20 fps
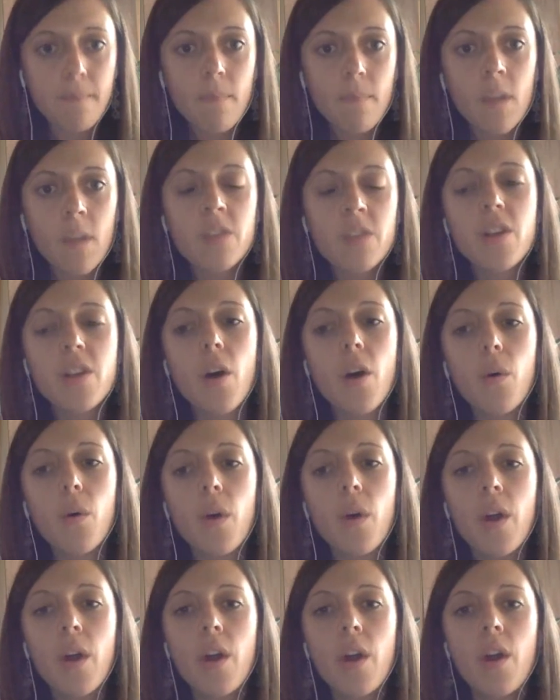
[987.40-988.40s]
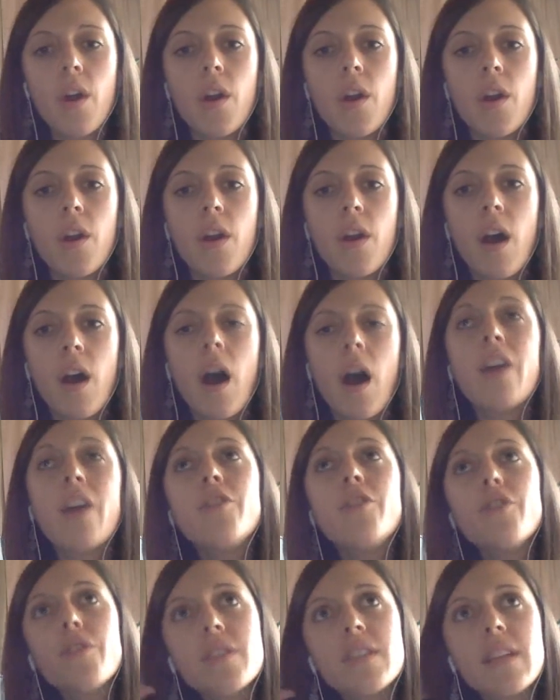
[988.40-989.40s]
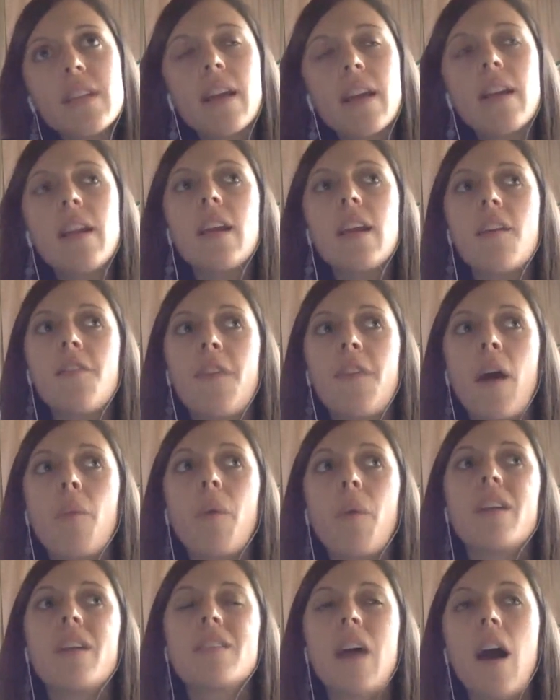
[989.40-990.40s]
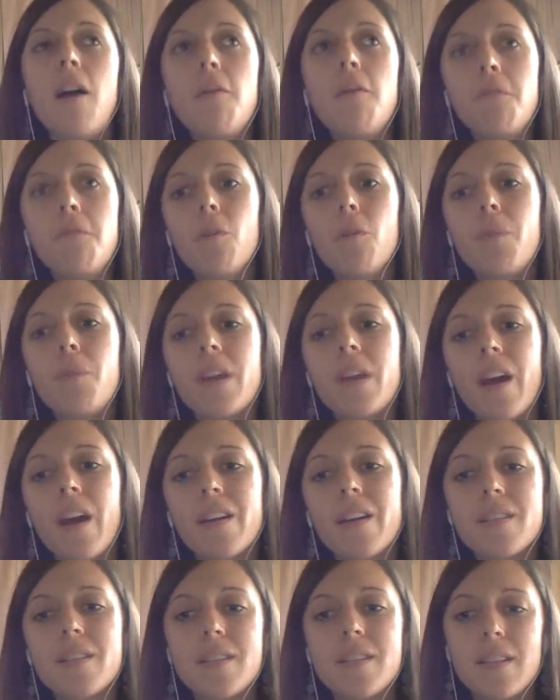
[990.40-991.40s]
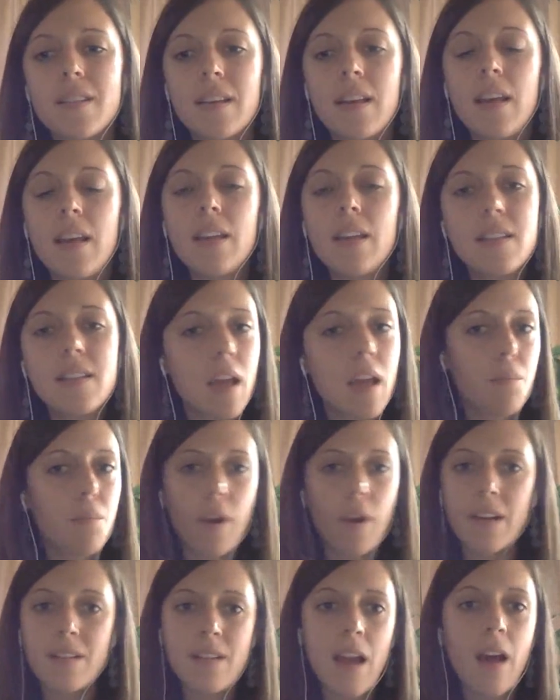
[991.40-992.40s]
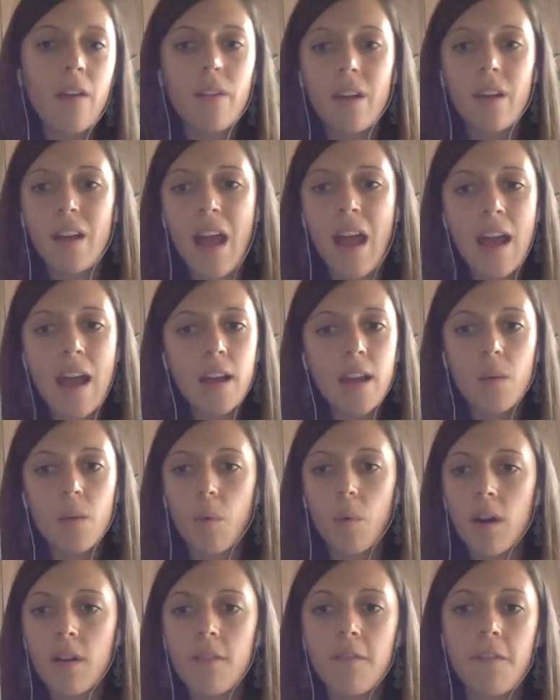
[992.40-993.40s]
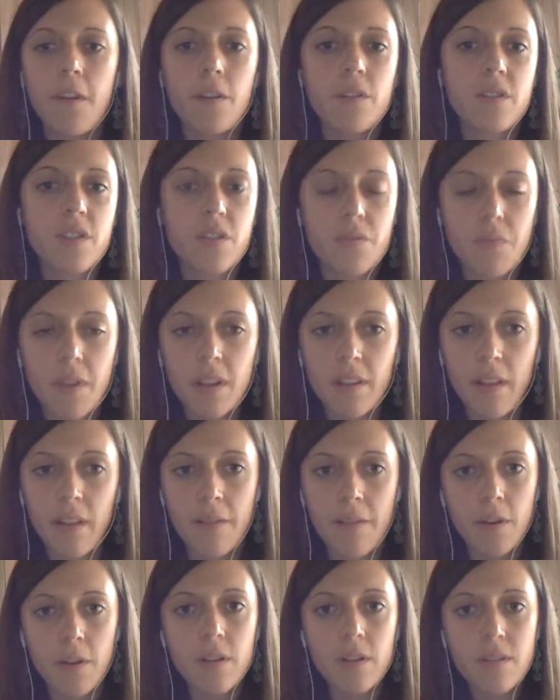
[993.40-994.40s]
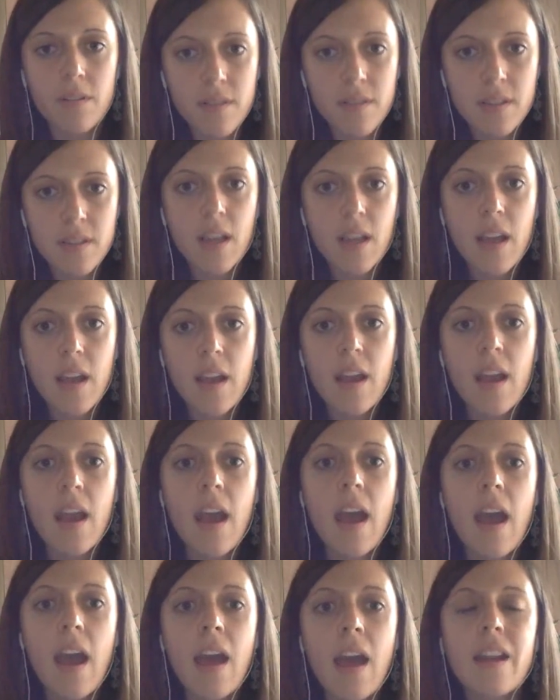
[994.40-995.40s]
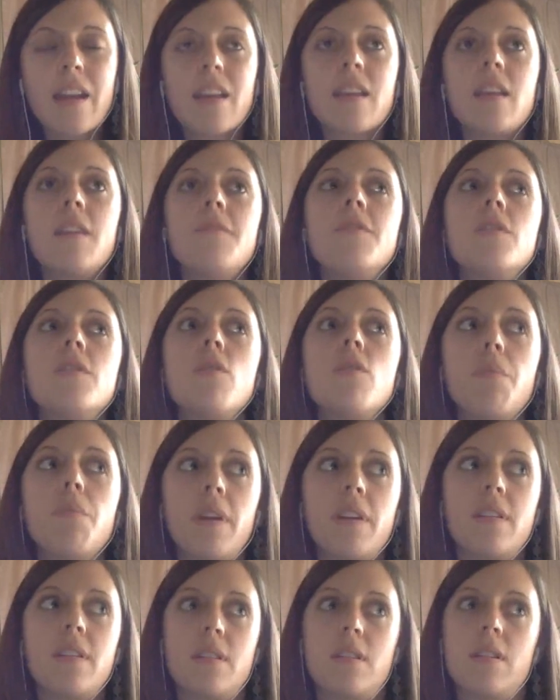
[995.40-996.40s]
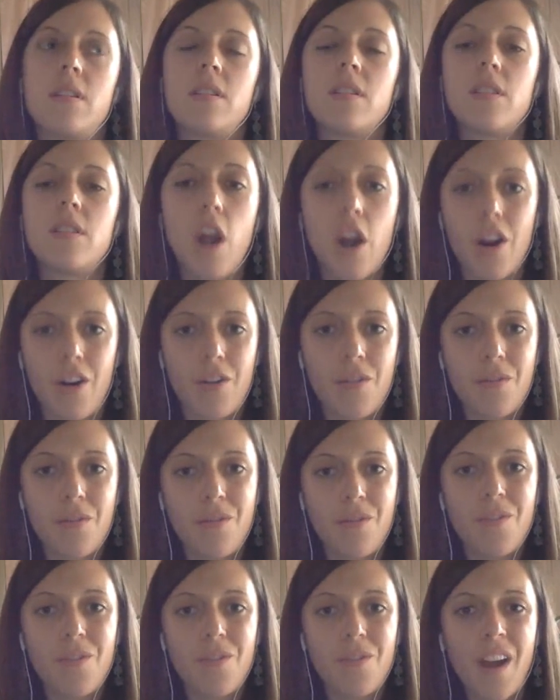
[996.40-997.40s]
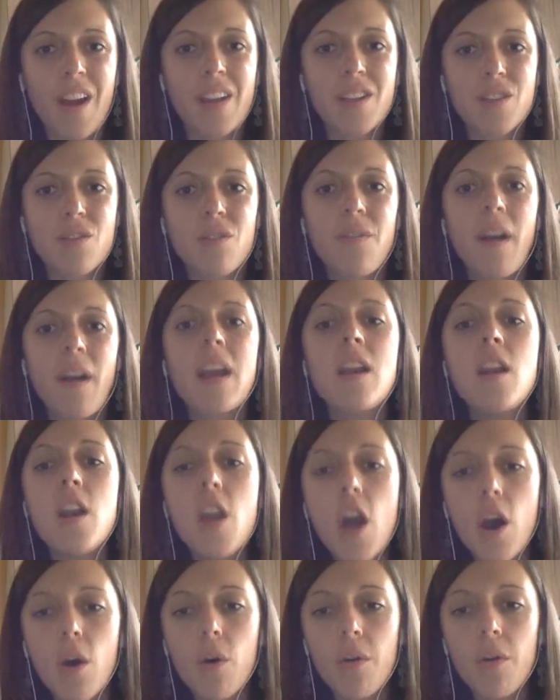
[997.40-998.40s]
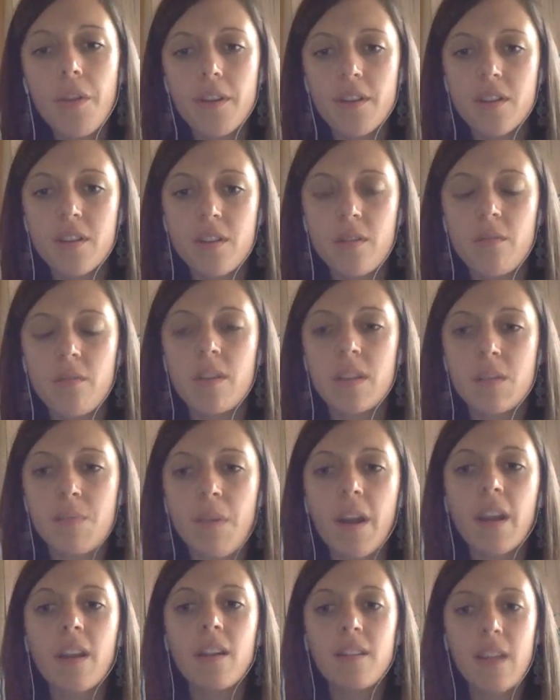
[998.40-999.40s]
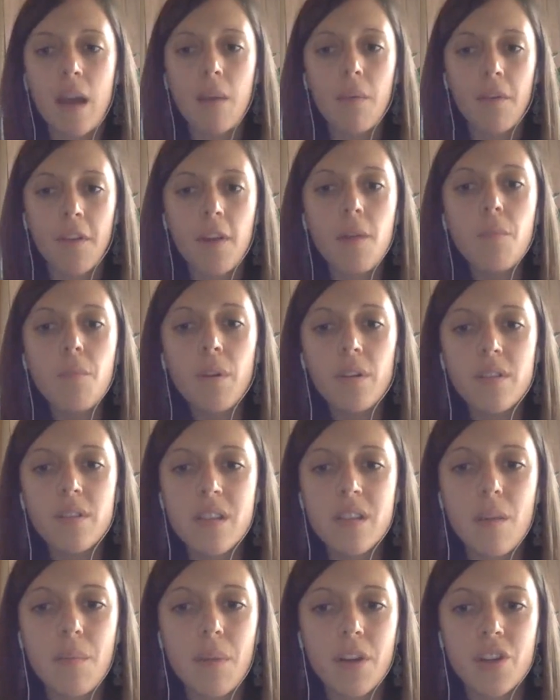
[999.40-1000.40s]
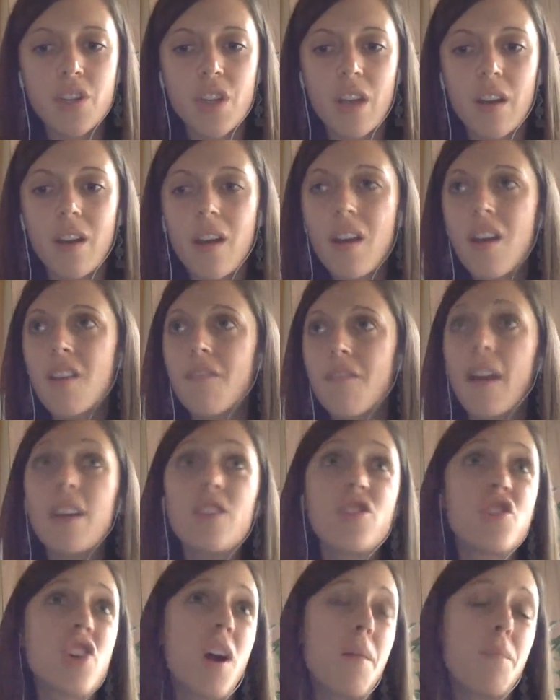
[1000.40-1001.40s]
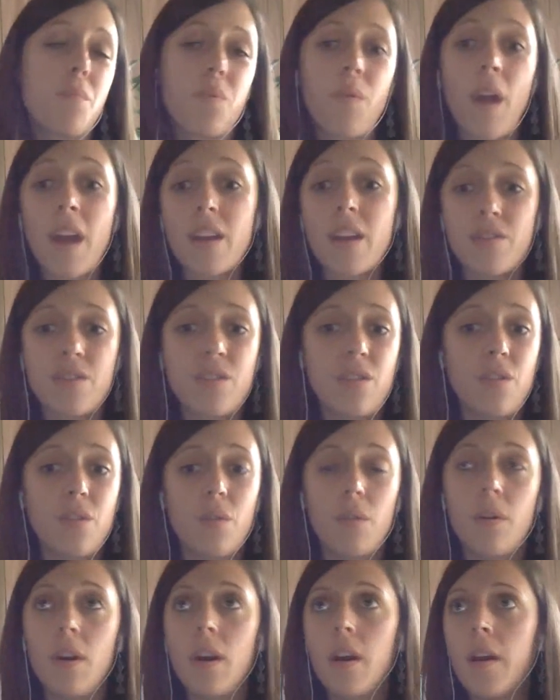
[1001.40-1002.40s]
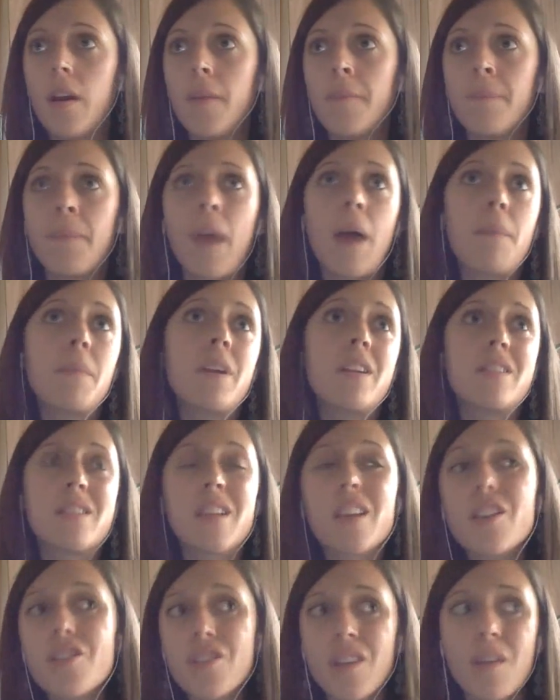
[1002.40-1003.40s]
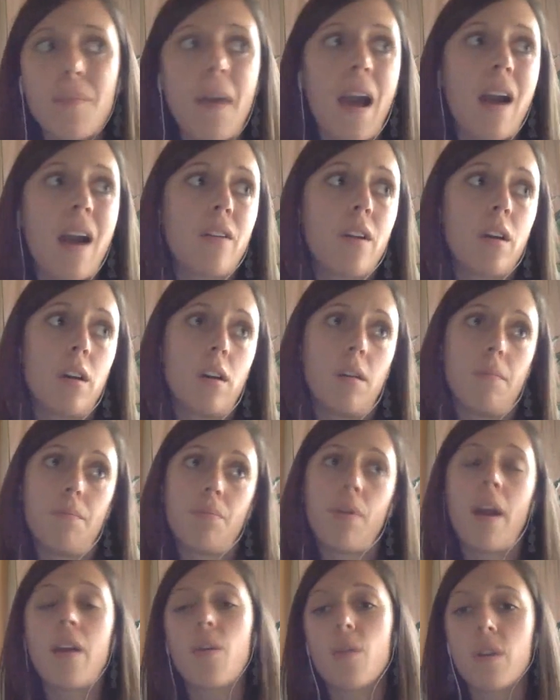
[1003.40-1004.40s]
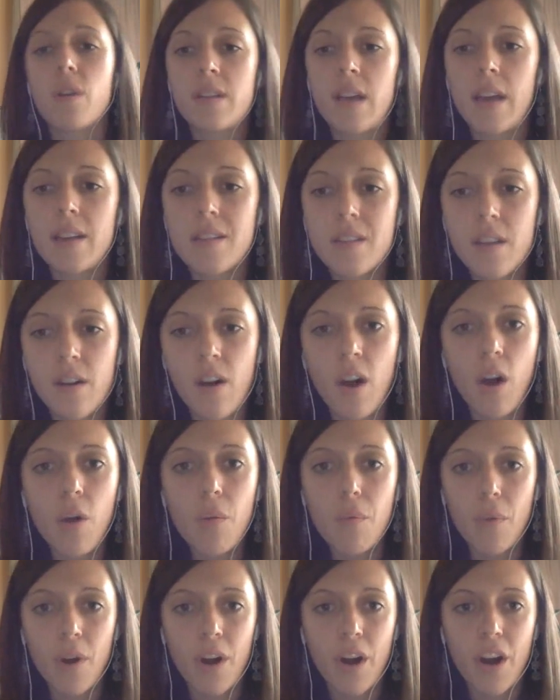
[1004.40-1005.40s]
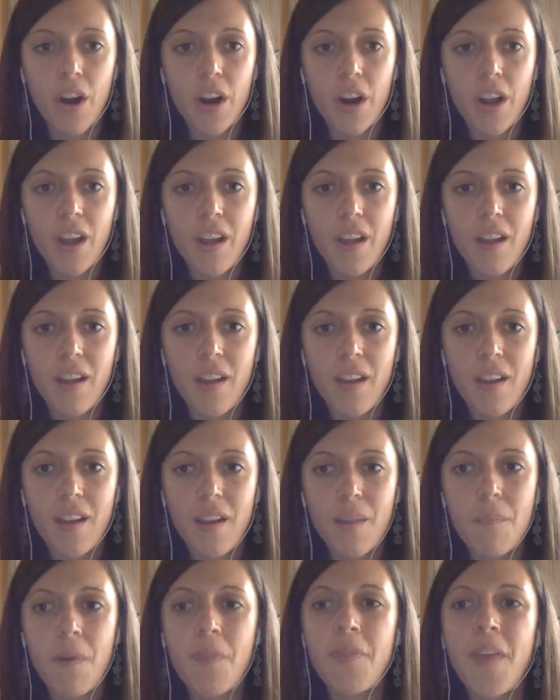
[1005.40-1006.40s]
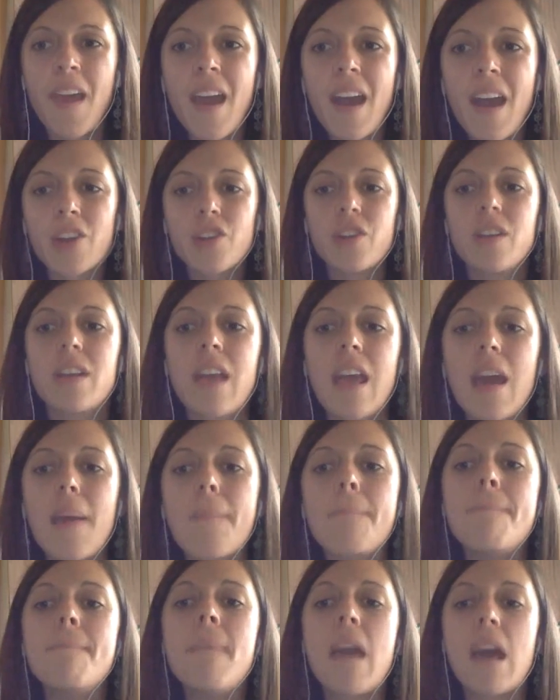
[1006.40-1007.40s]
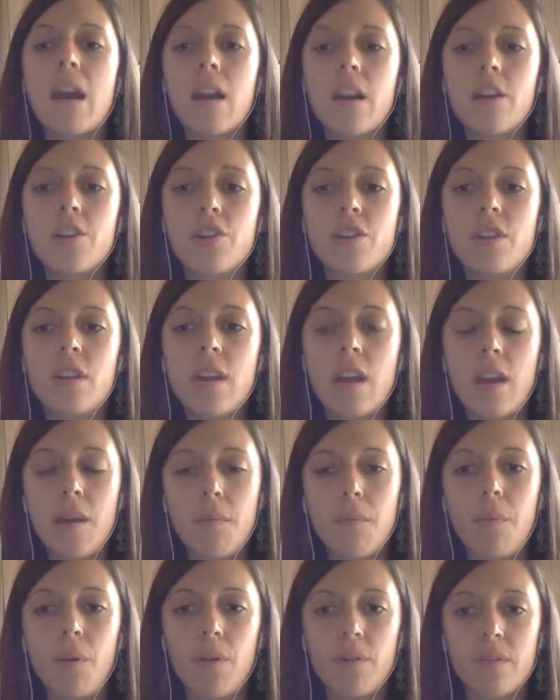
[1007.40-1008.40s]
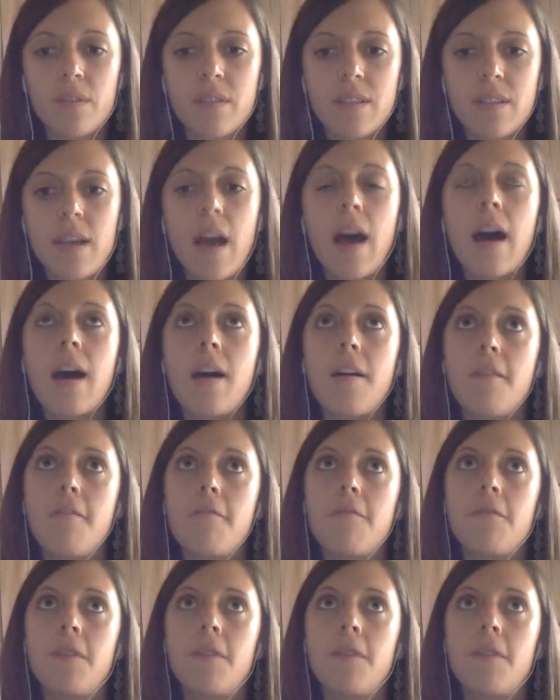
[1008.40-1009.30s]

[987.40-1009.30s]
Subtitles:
So understanding it that way is helpful, because kids can break down at any one of those three levels, and it gives you a place to start, right? So if I know that a student is breaking down with impulse inhibition, if I jump right to, I'm going to teach them how to prioritize their homework, but they actually can't manage the impulse of